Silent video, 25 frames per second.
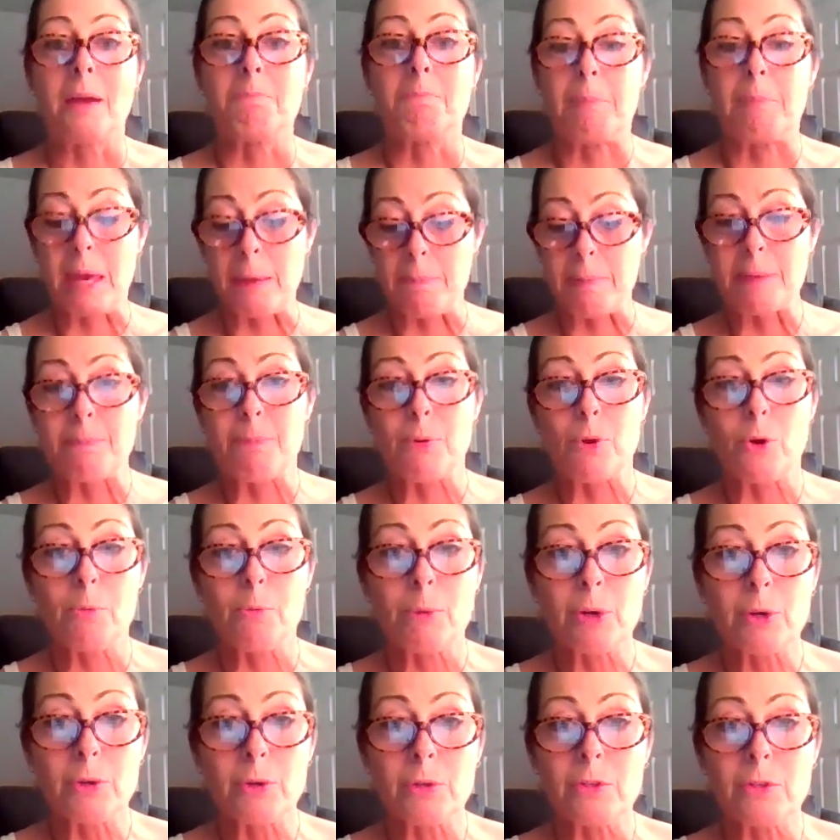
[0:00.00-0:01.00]
Baby
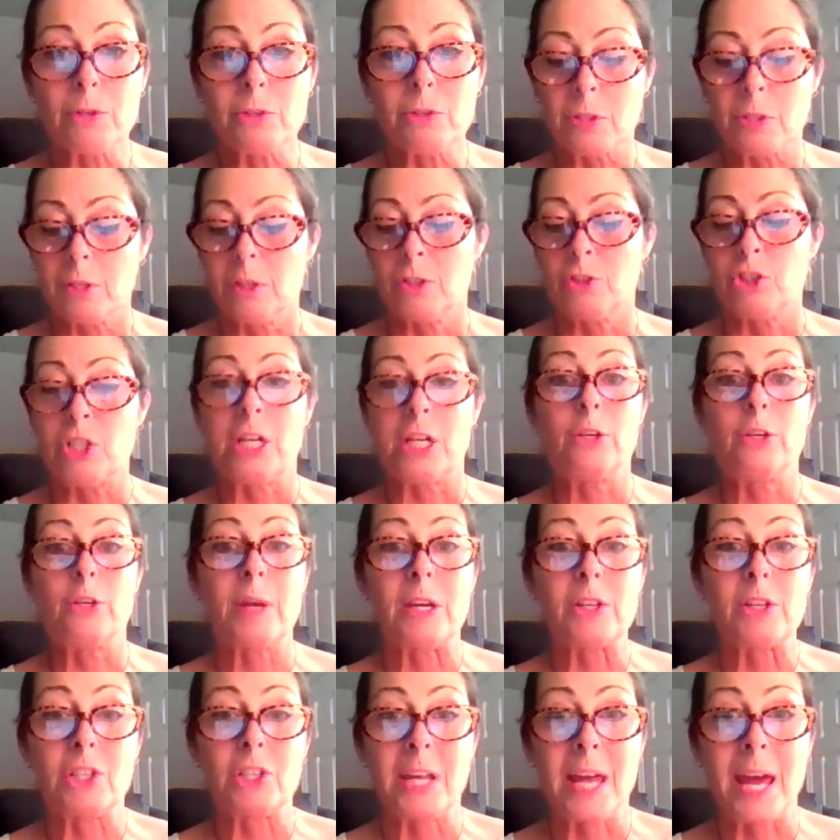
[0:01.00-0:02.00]
boomers,
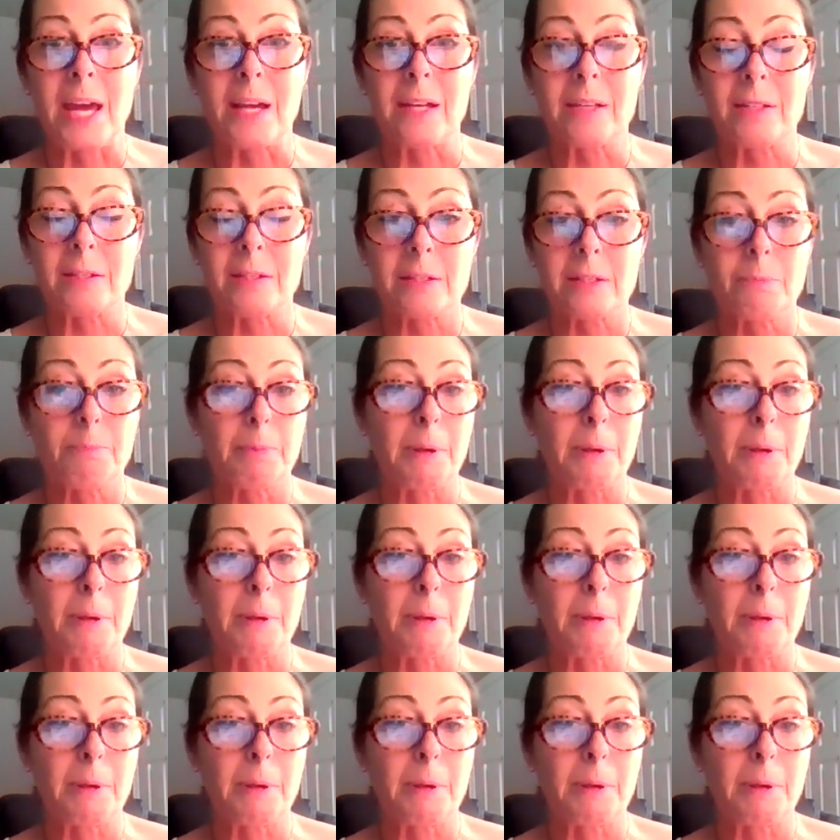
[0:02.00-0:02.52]
Generation X,